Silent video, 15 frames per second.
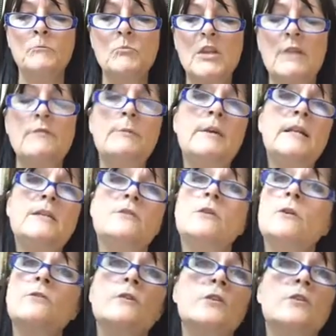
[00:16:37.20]
everybody's
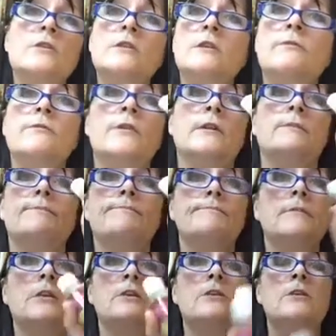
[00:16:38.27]
dosage is different.
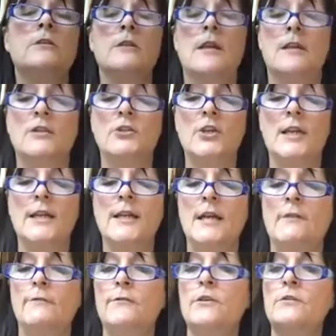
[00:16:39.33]
You just got to check it
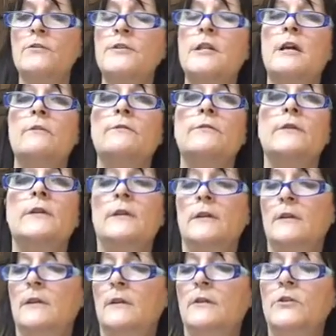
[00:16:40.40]
out for yourself.
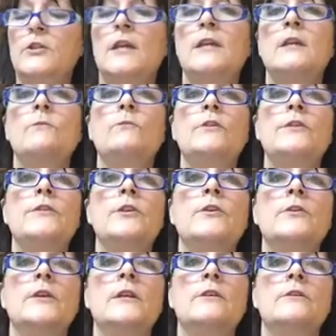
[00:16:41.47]
Check in with
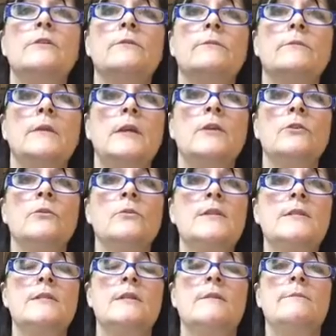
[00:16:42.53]
your inner
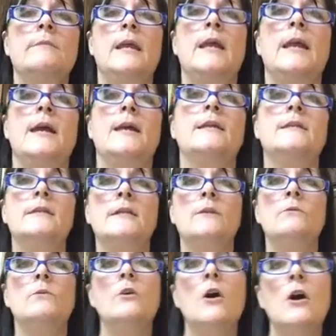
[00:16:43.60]
wisdom, and
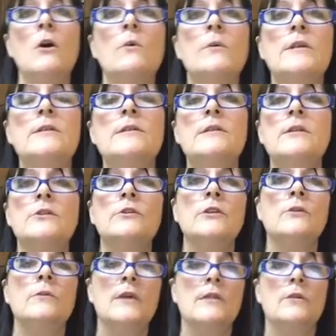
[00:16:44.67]
it will always steer
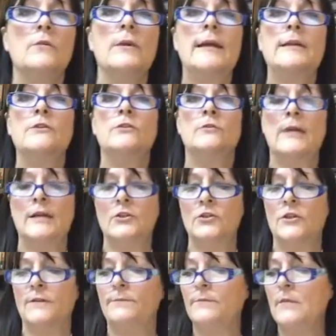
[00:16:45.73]
you in the right
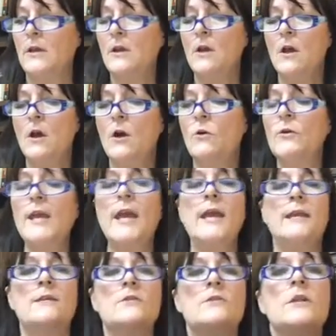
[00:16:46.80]
direction.
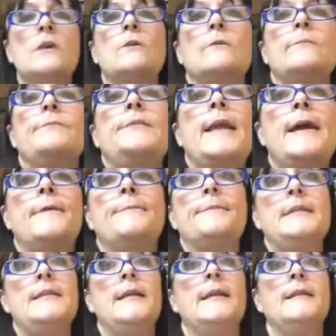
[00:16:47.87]
Okay, so now I'm
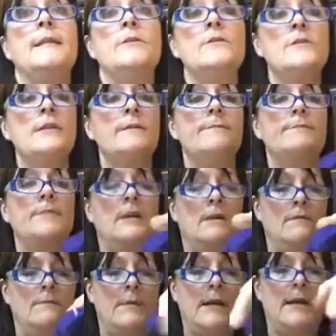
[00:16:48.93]
going to take another sip
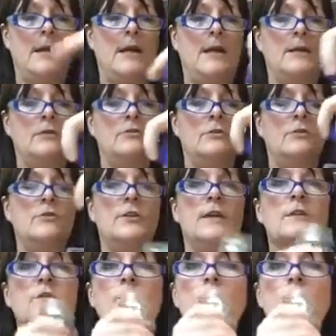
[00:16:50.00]
of my hydrogized